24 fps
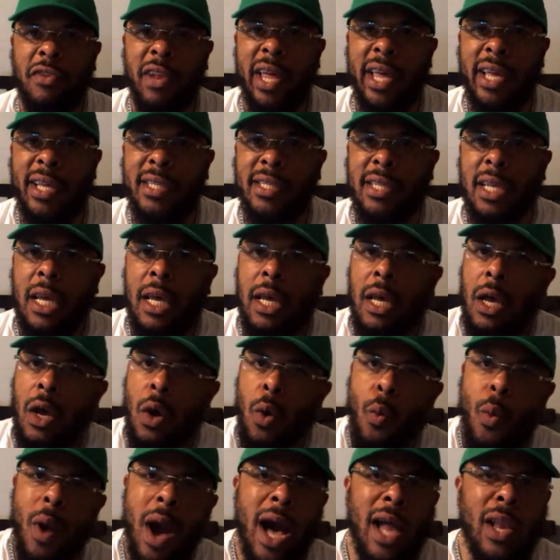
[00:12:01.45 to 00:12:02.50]
Flex,
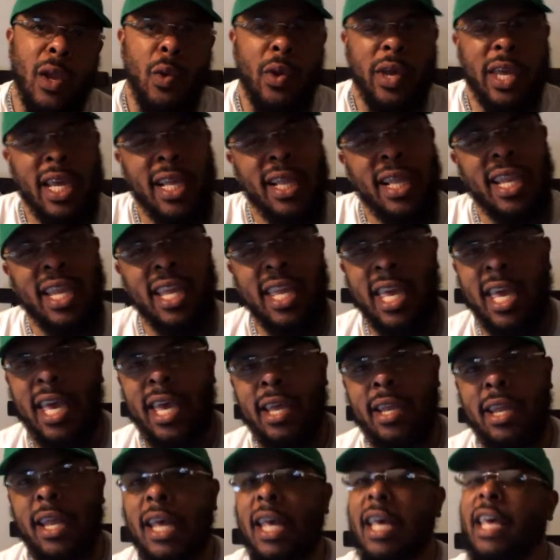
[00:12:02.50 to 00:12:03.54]
Wallow, and Gillie the
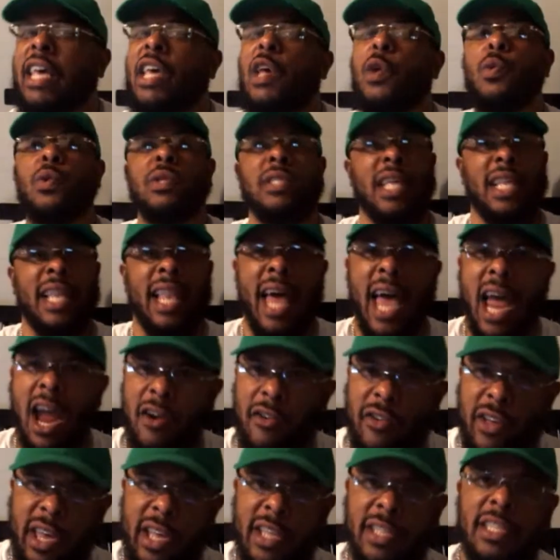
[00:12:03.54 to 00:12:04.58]
Kid. It was
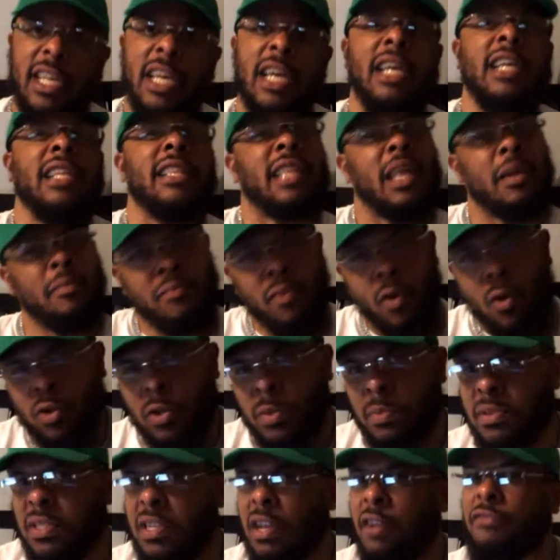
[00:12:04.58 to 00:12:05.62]
hilarious. They broke
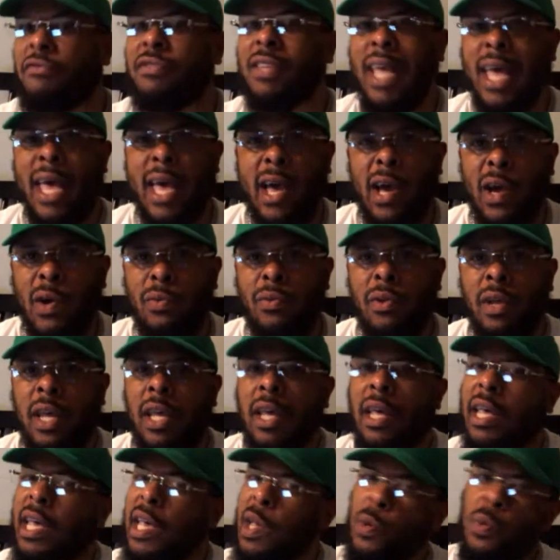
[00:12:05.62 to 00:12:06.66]
some stuff down.
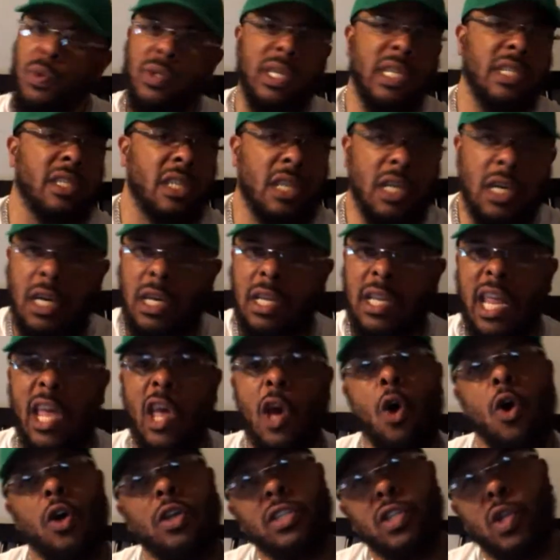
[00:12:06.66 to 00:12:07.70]
It was just good. And they
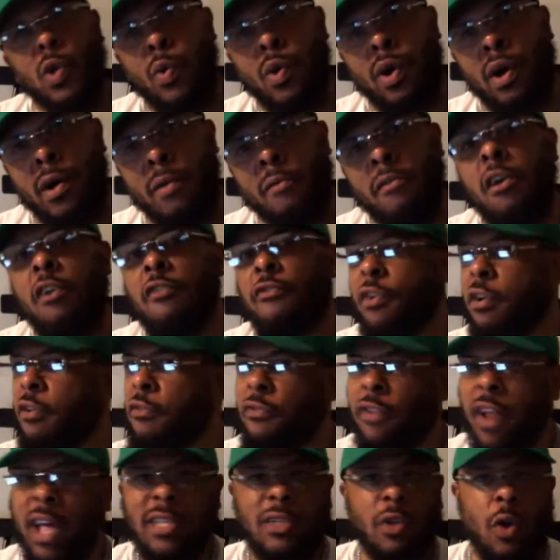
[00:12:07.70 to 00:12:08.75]
also
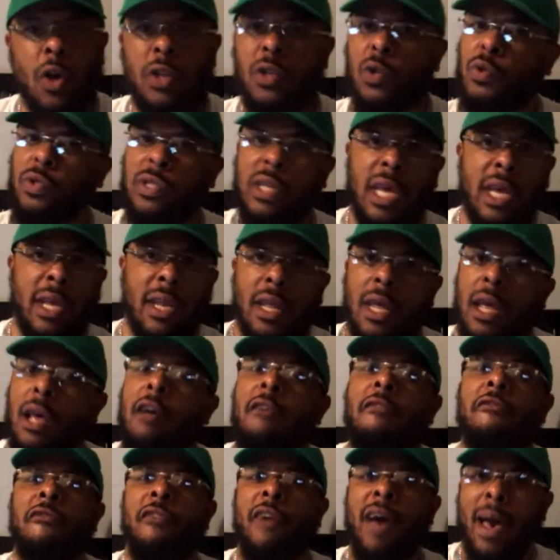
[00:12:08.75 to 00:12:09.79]
Funk Flex also said
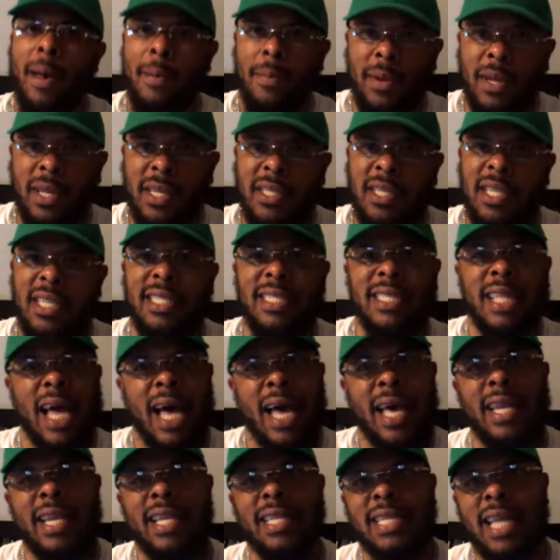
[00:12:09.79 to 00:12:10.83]
Fabolous is
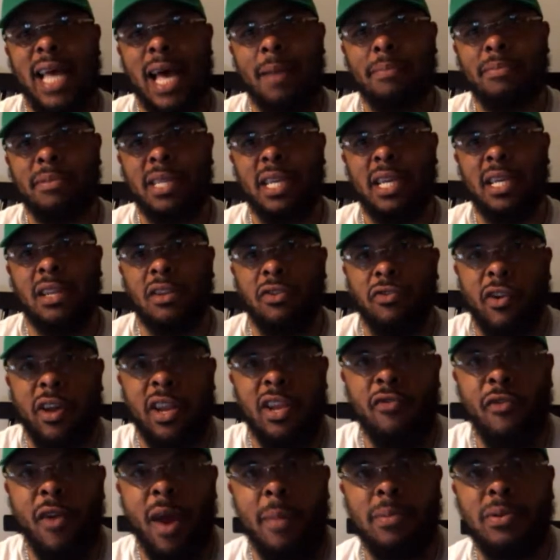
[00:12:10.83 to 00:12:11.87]
not in the top 10
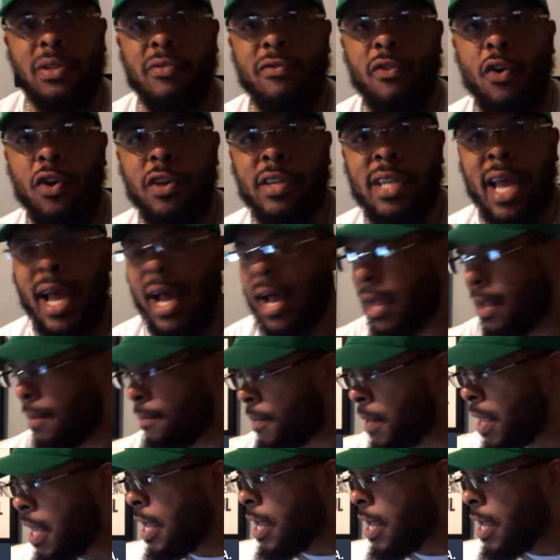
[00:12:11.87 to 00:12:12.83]
greatest rappers of all time.